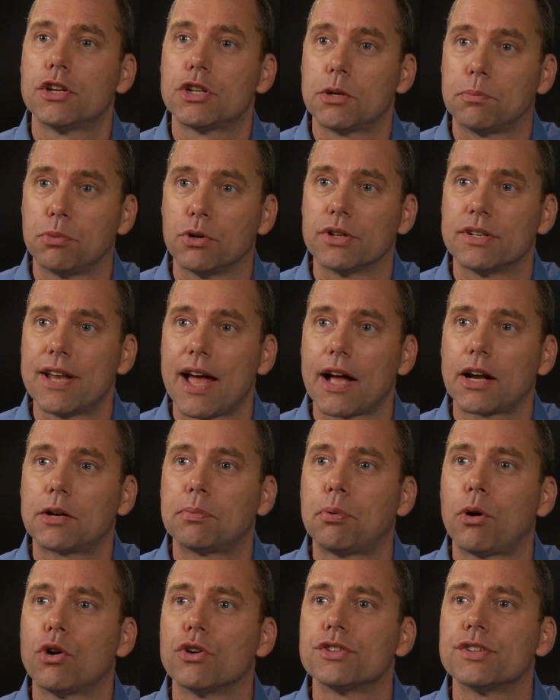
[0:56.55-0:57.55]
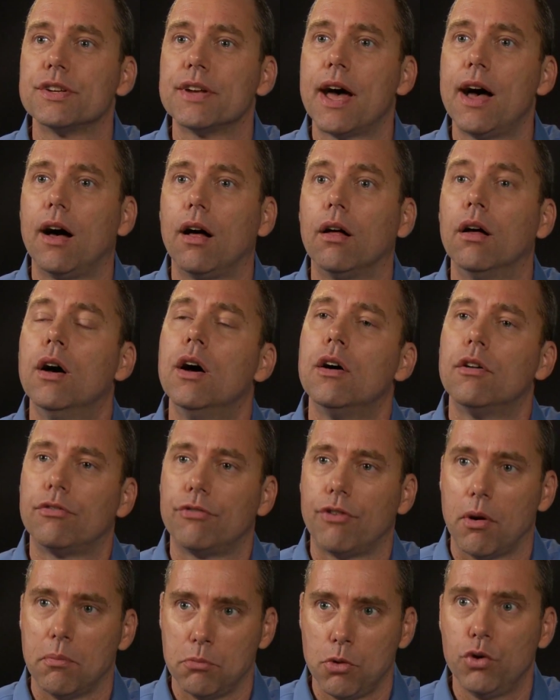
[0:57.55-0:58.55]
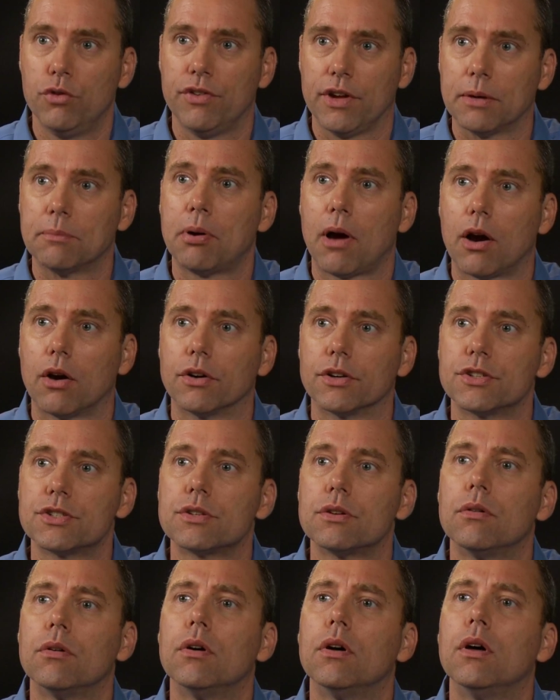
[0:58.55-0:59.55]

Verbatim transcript: to protect personnel from moving parts.